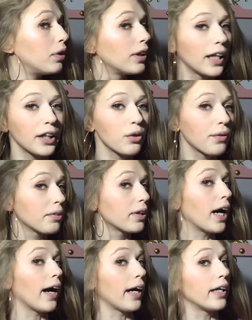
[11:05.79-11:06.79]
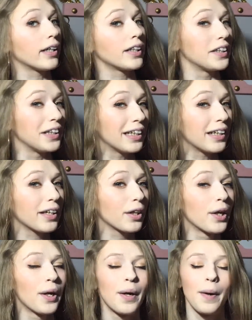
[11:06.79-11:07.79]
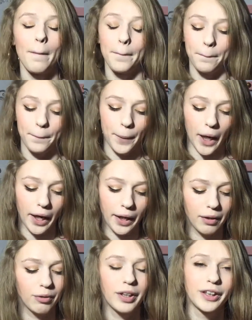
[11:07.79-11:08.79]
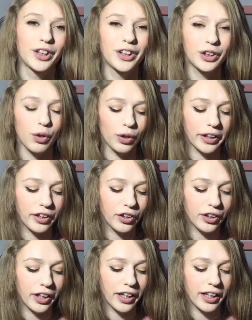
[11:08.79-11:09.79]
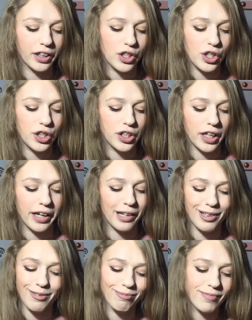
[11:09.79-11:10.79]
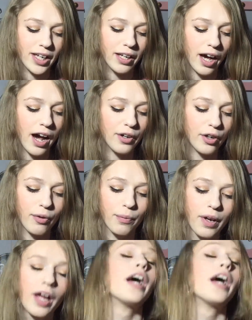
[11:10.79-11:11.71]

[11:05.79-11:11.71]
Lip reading: like you can kind of see it, but it's just so glittery and it's just like, I don't know.